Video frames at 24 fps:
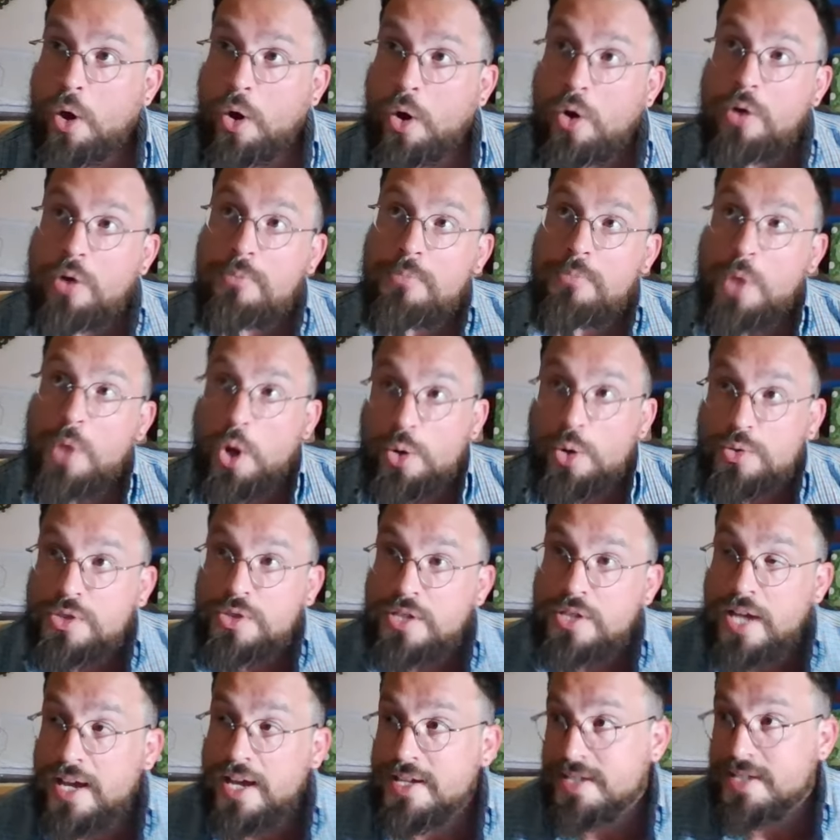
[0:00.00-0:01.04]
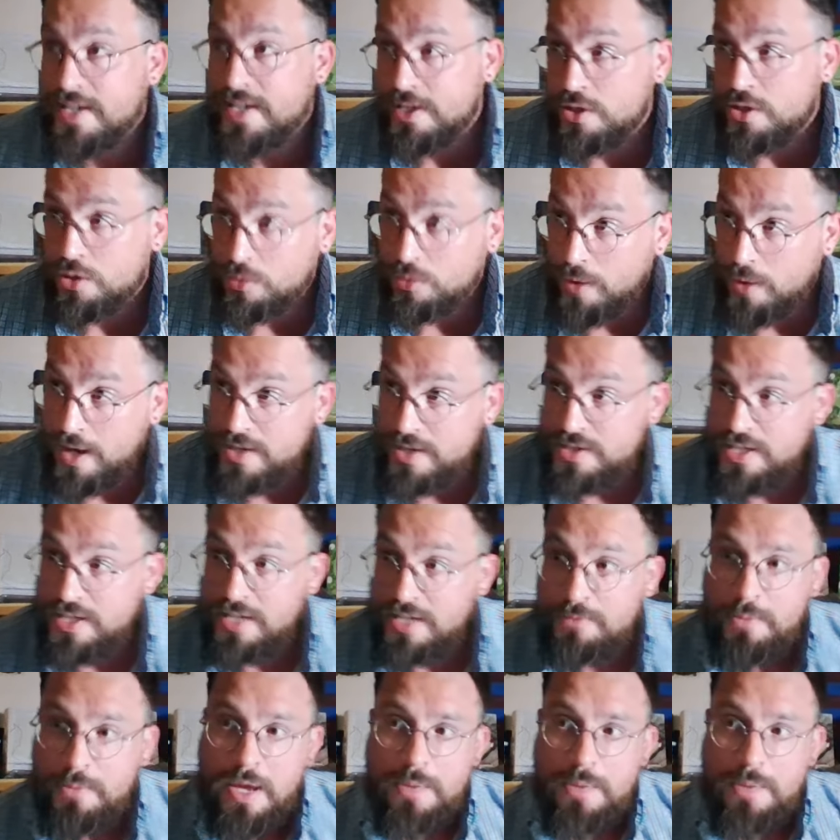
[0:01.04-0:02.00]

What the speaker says: almost as interesting,